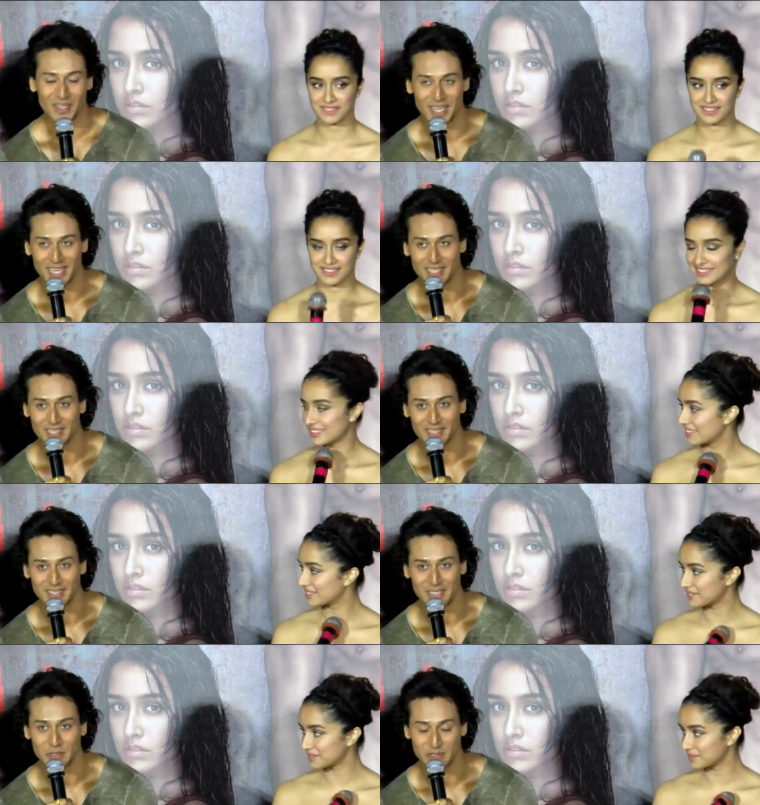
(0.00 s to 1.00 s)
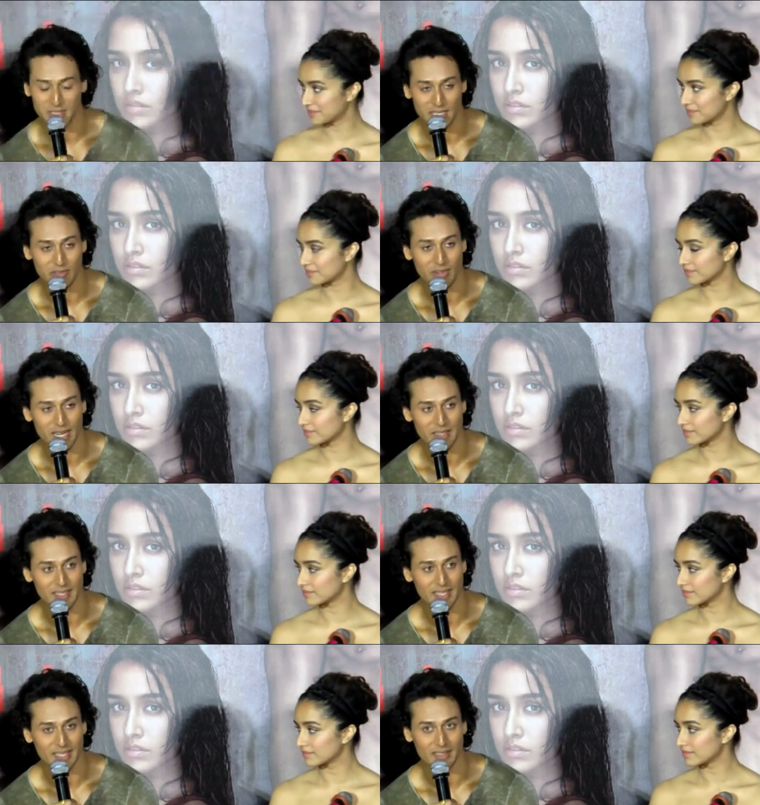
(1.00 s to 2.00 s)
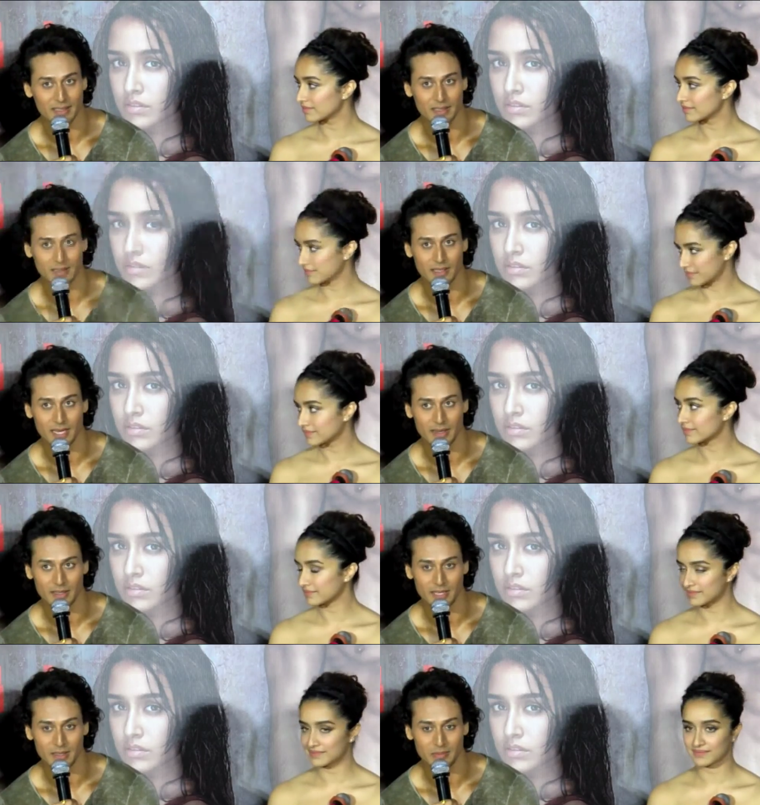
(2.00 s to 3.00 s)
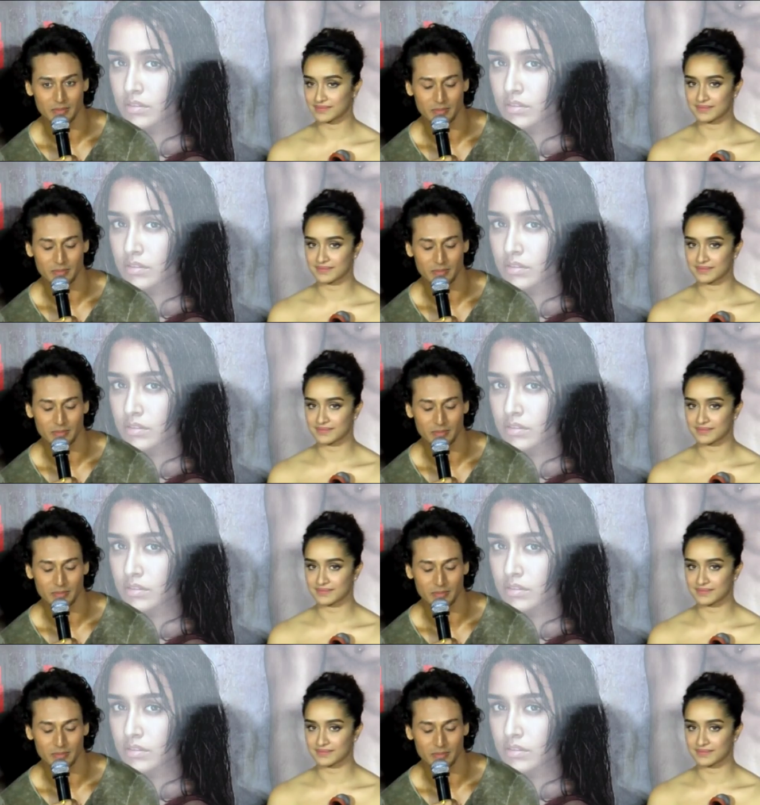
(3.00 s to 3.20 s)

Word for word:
Speaker 1: And uh, it was really flattering. And uh, I really,